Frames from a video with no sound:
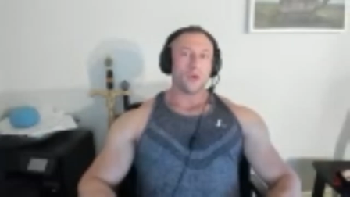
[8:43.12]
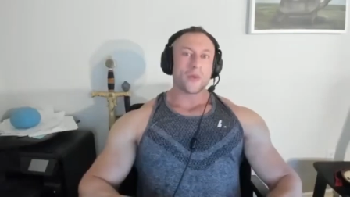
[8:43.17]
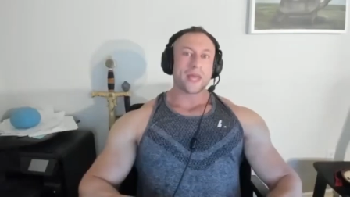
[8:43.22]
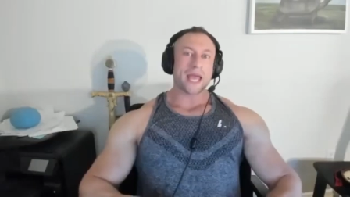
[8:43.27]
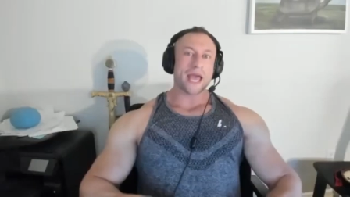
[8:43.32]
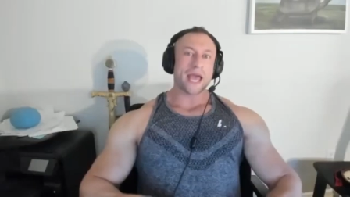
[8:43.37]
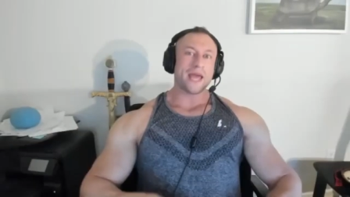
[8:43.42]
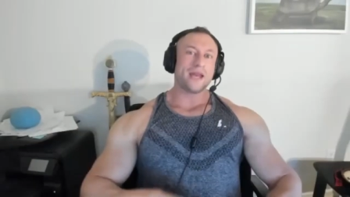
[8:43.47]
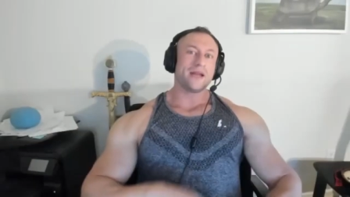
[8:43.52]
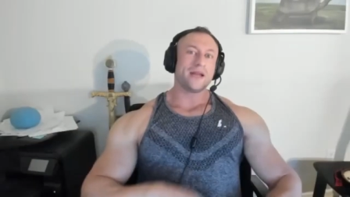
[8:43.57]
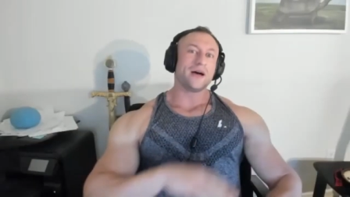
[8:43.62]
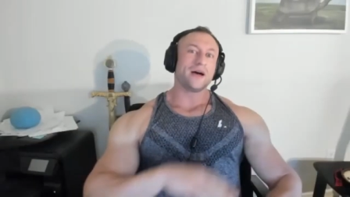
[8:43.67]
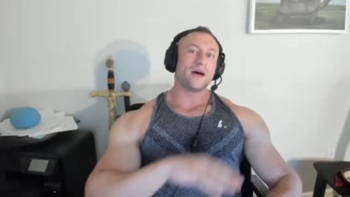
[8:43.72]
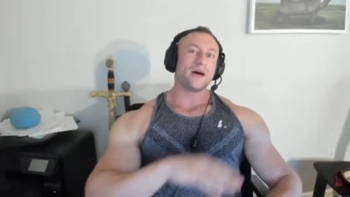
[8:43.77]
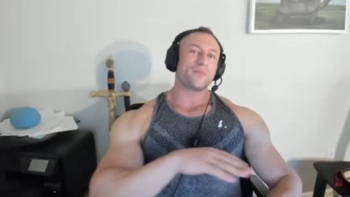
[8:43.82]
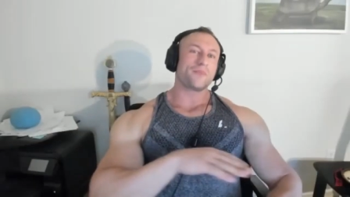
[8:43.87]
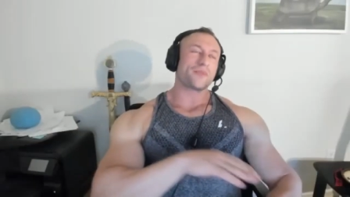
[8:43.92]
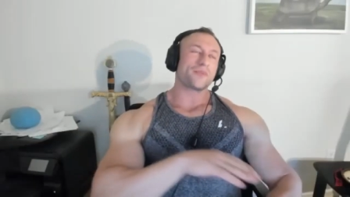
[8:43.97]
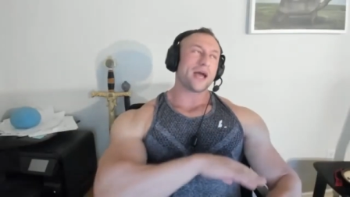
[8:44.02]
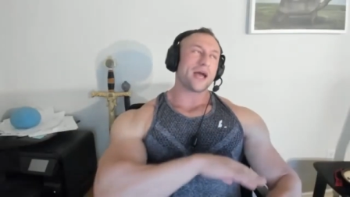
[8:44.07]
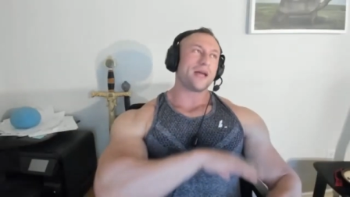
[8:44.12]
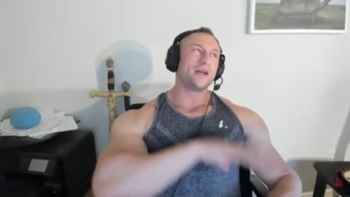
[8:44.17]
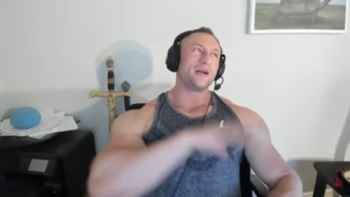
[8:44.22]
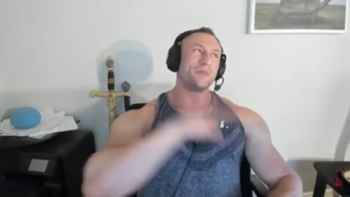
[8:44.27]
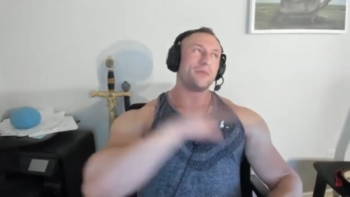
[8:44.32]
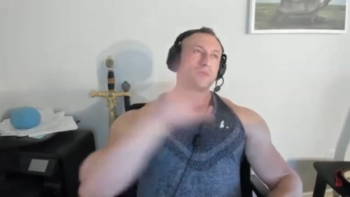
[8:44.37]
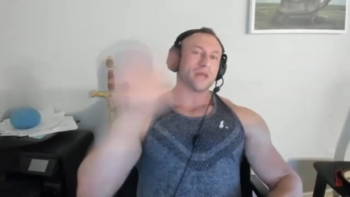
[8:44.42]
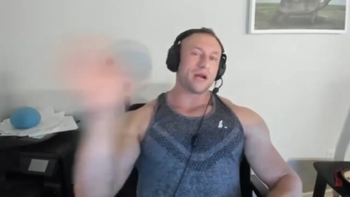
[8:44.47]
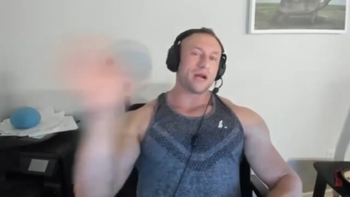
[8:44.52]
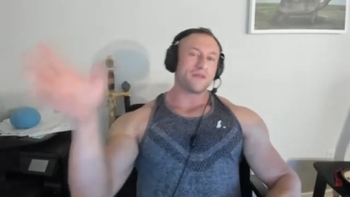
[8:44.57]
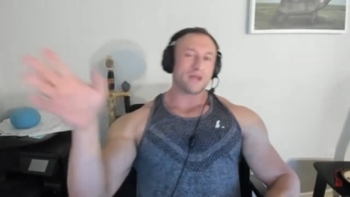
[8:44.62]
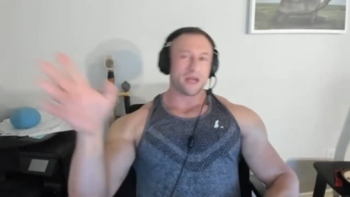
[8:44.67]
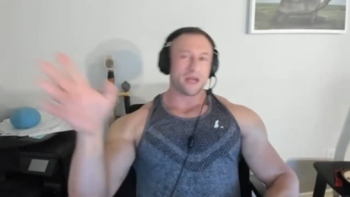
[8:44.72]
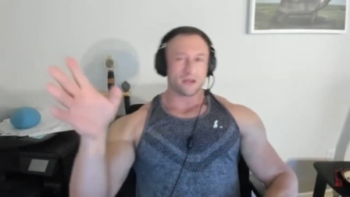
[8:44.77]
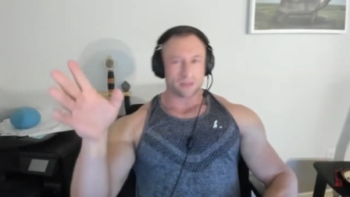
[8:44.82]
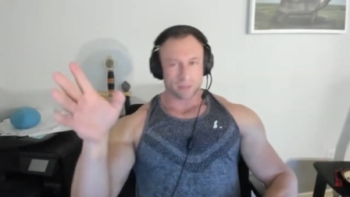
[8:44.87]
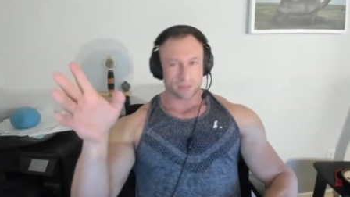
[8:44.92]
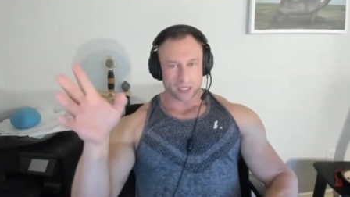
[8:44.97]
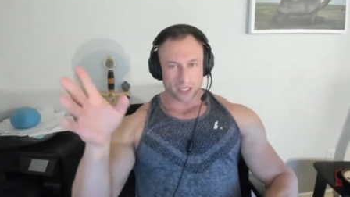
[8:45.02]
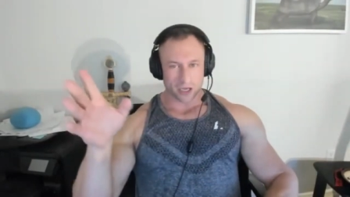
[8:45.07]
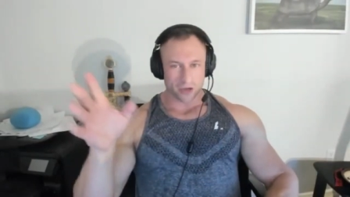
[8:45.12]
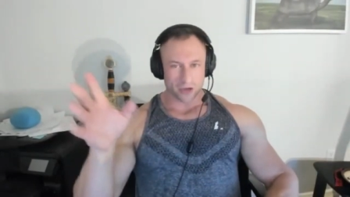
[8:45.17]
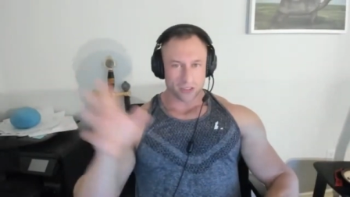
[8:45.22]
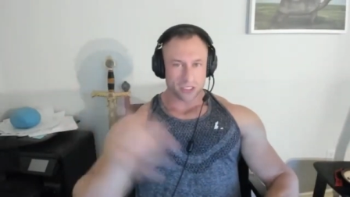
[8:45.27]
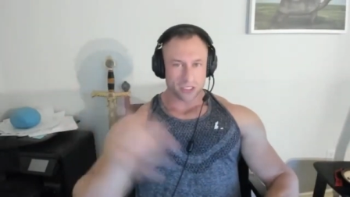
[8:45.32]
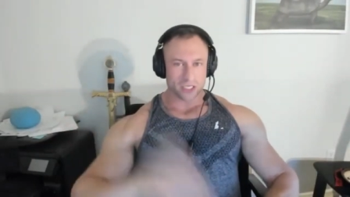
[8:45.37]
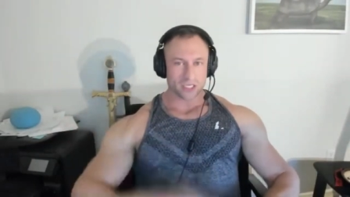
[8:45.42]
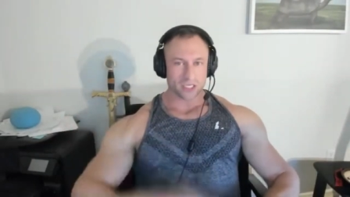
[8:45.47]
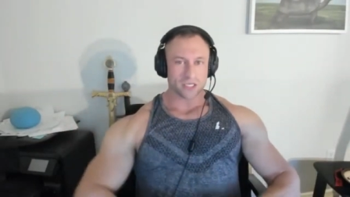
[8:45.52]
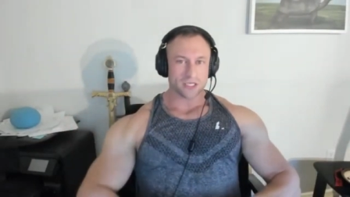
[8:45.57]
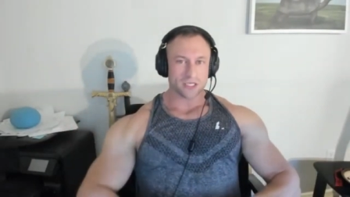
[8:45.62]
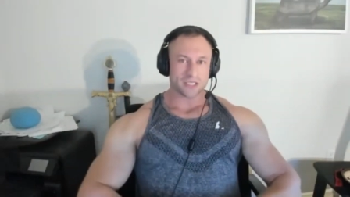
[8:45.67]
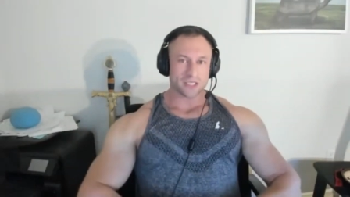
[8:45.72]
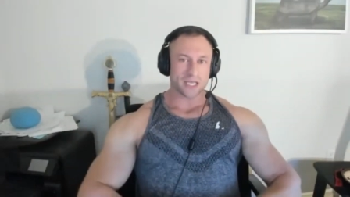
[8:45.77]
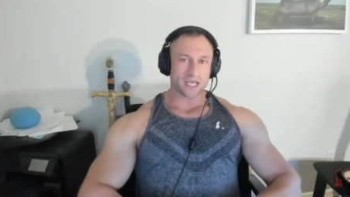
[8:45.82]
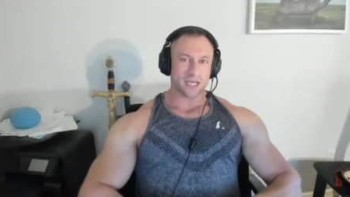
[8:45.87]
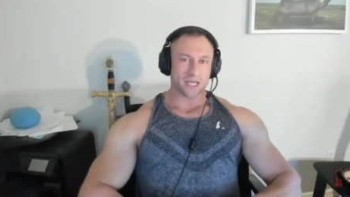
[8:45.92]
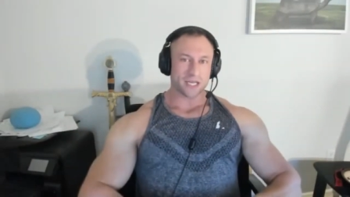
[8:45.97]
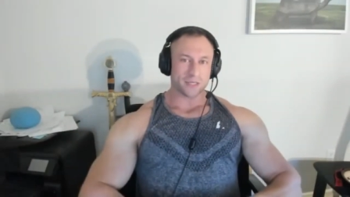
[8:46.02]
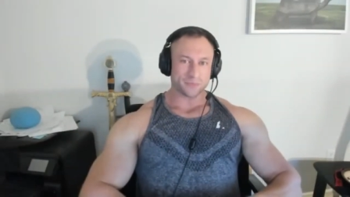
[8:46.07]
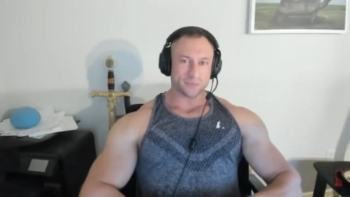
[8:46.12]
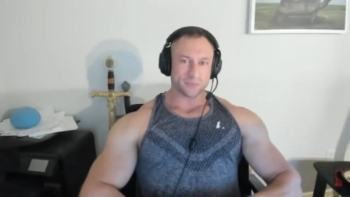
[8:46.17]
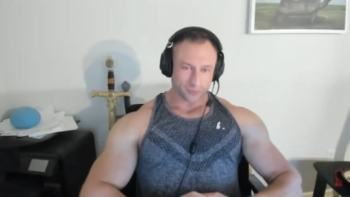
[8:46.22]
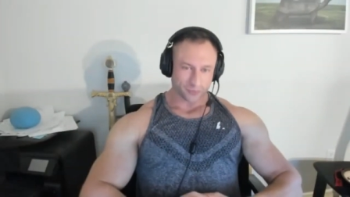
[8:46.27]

we ended up, I ended up driving out to my coaches and,